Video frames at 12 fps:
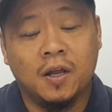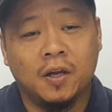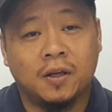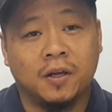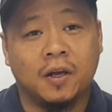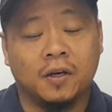
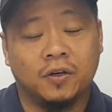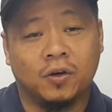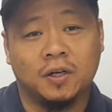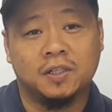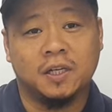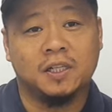You're going to
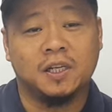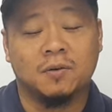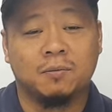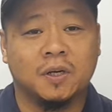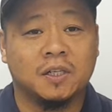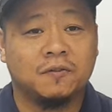notice
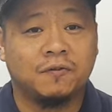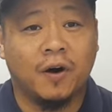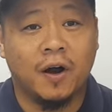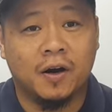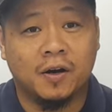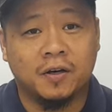engine
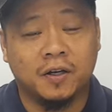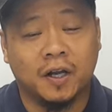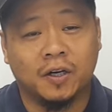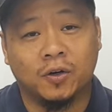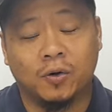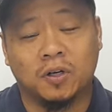misfire, you're
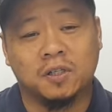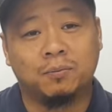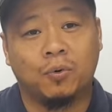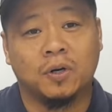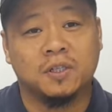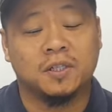going to notice
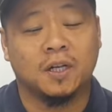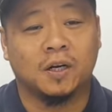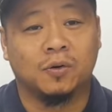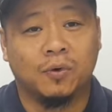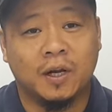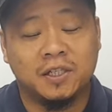poor
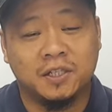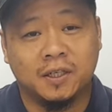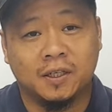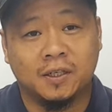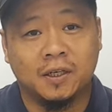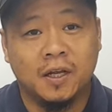
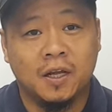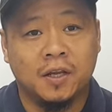acceleration,